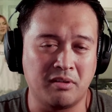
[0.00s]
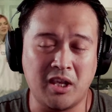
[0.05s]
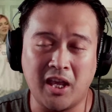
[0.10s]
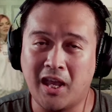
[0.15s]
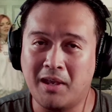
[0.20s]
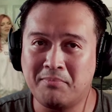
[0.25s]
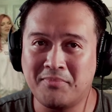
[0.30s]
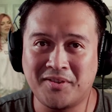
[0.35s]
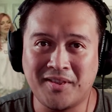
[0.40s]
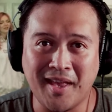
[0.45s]

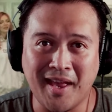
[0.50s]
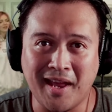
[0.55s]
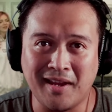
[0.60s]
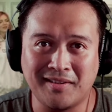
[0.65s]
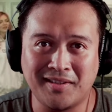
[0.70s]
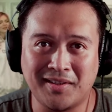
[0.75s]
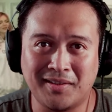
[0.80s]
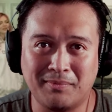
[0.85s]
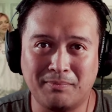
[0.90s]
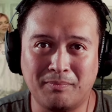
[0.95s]
games
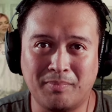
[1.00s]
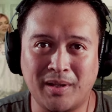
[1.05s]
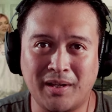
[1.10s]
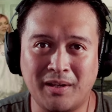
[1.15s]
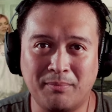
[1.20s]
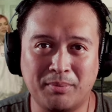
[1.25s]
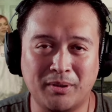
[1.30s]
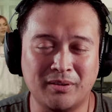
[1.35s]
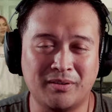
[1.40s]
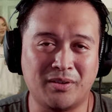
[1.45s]
that
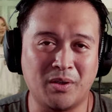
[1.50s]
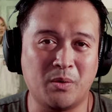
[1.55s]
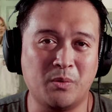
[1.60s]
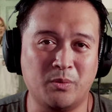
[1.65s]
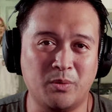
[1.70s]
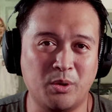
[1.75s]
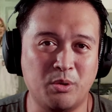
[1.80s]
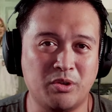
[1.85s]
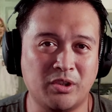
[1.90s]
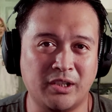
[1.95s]
people don't
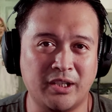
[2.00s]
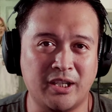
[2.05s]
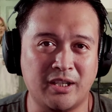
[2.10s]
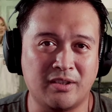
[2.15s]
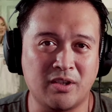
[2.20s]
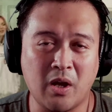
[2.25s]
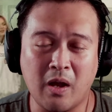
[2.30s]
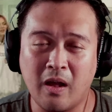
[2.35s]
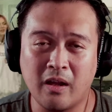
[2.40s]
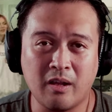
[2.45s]
usually
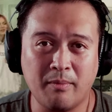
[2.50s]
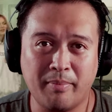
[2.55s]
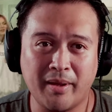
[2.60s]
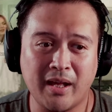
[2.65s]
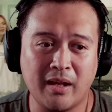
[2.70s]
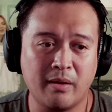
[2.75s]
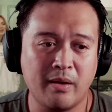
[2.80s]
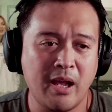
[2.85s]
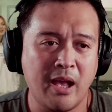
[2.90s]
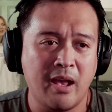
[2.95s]
talk
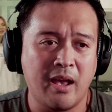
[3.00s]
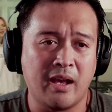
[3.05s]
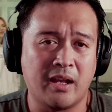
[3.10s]
about,